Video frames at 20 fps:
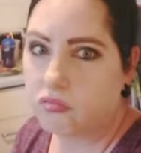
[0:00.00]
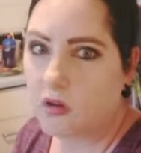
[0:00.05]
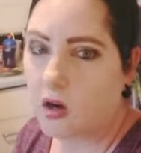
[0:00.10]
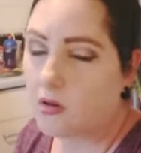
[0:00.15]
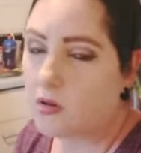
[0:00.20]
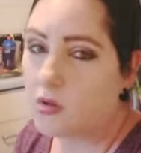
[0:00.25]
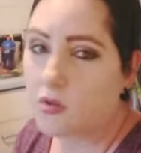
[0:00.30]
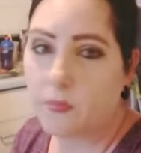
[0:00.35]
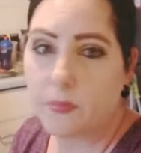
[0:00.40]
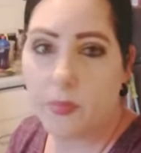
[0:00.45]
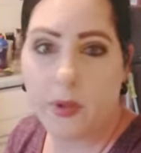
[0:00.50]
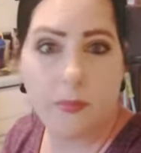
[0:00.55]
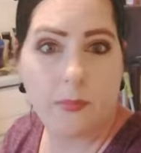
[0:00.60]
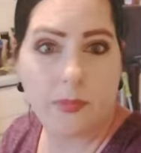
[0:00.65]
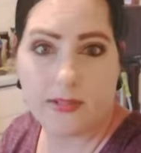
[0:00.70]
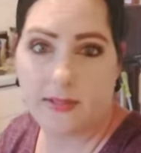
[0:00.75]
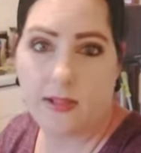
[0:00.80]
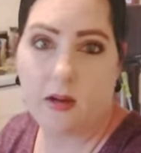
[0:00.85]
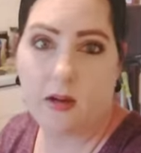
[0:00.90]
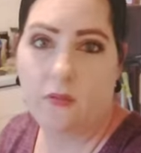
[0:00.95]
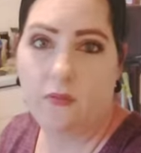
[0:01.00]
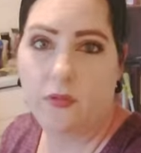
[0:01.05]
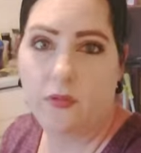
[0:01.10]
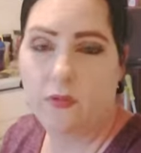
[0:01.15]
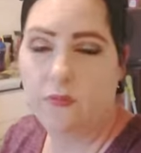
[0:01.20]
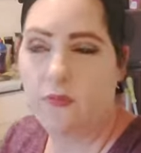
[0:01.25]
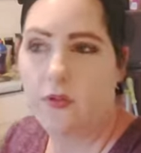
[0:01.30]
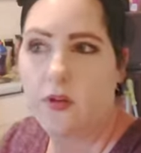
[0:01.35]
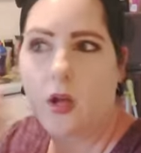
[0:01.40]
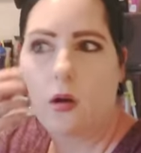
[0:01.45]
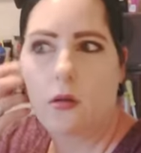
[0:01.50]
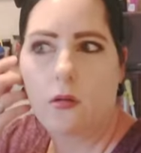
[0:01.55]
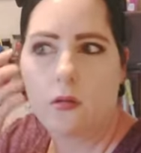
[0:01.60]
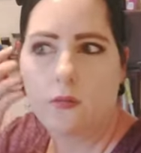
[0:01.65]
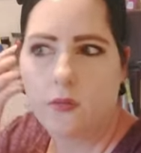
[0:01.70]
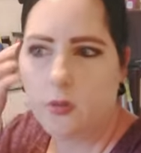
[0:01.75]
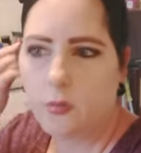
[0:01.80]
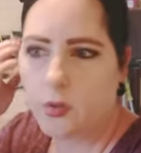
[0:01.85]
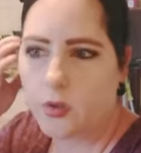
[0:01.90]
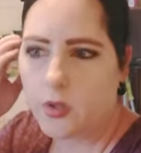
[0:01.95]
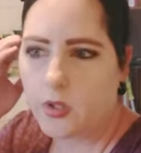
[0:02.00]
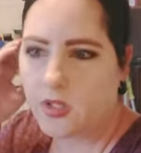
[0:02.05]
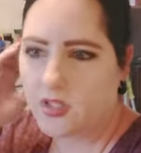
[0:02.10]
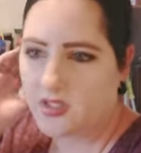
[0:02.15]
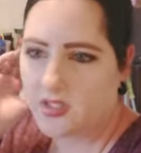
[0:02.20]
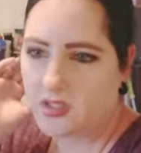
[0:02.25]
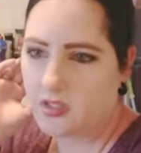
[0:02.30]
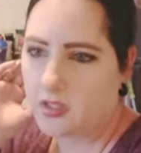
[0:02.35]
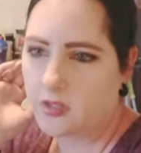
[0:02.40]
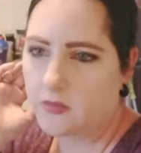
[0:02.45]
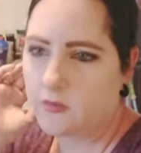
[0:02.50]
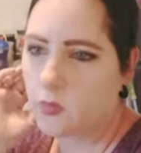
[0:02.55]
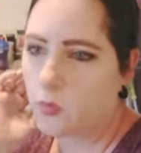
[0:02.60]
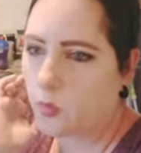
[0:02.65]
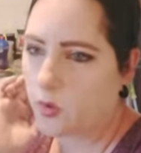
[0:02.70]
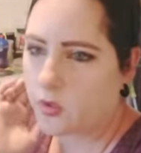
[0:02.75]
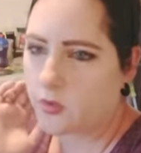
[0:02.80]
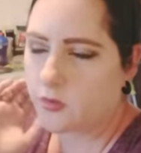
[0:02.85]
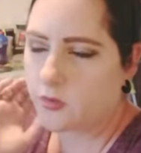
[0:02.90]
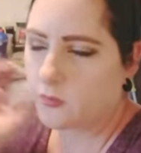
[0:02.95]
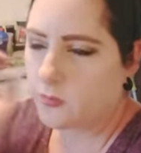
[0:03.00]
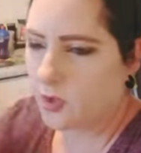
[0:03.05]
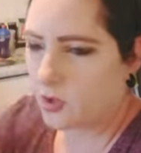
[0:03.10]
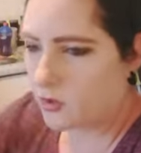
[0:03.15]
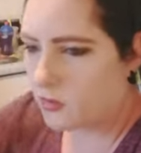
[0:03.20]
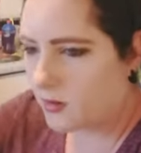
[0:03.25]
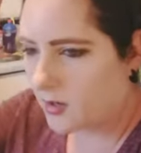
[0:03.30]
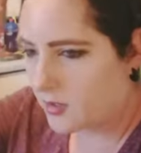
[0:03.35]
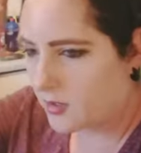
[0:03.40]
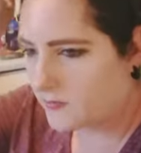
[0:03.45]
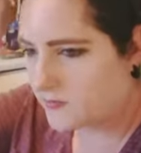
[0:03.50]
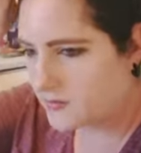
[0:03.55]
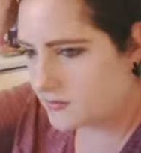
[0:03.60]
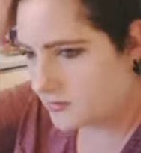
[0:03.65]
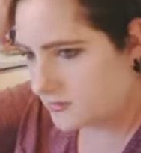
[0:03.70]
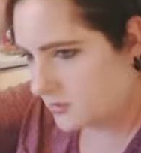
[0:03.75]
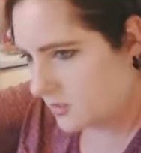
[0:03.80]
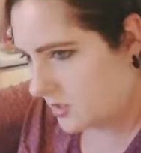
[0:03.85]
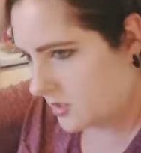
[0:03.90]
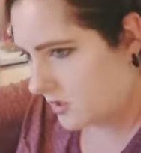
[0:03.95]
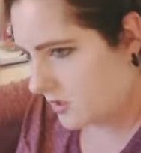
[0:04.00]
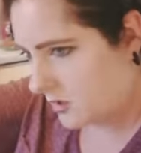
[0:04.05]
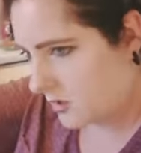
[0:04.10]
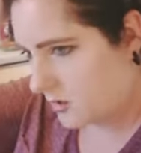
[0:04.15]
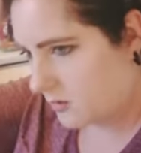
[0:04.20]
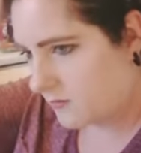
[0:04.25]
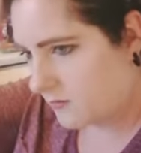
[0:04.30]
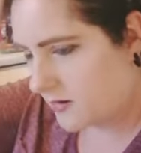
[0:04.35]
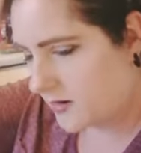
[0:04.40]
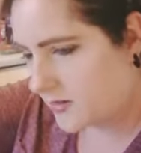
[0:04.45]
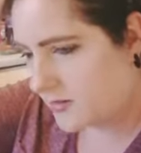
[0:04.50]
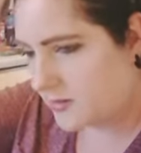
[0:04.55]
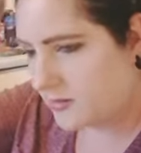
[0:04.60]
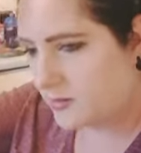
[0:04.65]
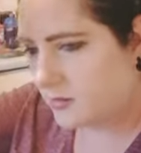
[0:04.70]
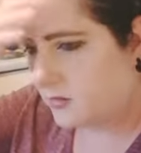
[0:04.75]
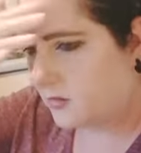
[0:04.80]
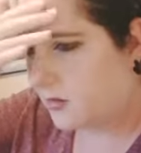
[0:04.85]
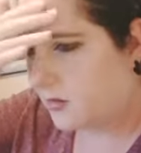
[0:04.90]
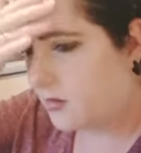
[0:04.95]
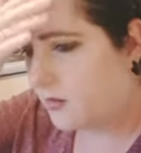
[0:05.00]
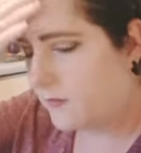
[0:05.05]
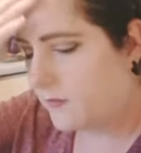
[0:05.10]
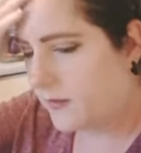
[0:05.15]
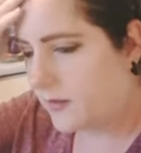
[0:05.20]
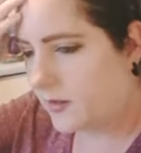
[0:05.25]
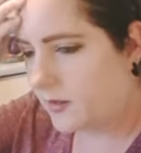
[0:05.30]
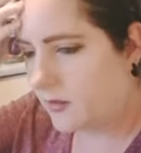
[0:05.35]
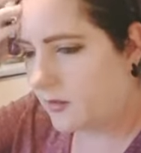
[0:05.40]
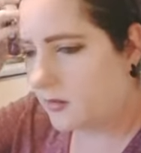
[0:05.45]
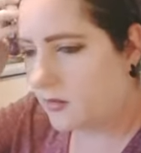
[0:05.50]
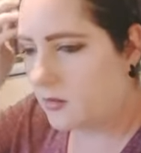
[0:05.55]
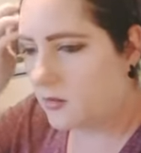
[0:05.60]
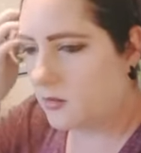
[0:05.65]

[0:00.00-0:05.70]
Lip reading: couldn't pick myself up for no love no money. I didn't even want to do my crafts or anything like that.